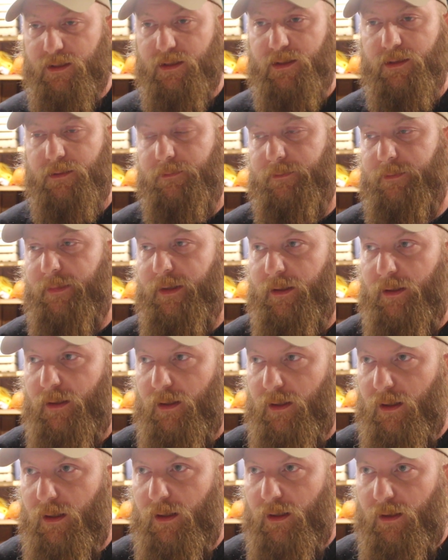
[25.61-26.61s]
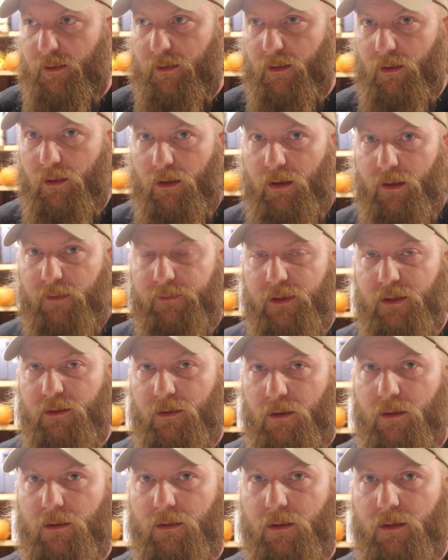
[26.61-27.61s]
as there often
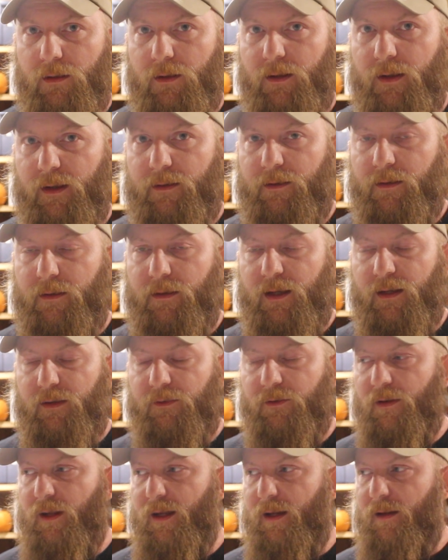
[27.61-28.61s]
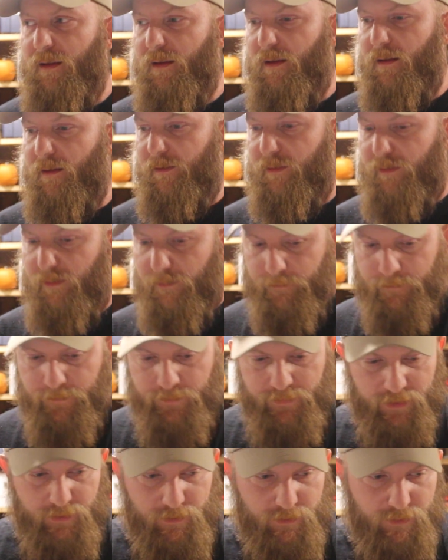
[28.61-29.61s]
are in things like this.
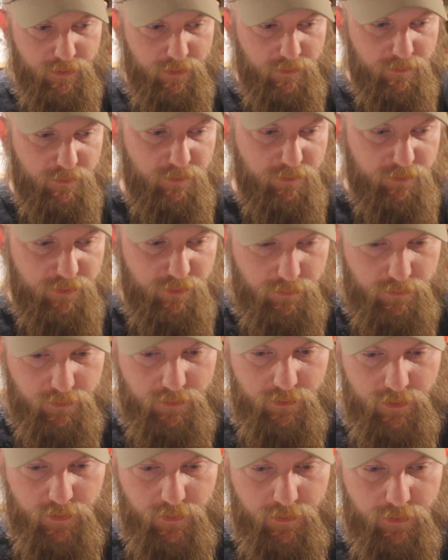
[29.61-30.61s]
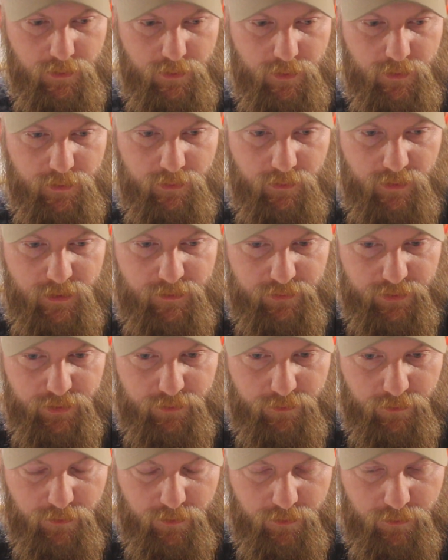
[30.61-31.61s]
The student, an
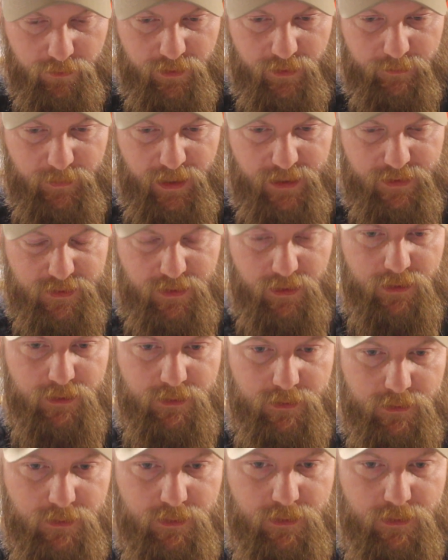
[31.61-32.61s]
11-year-old girl named Aislinn,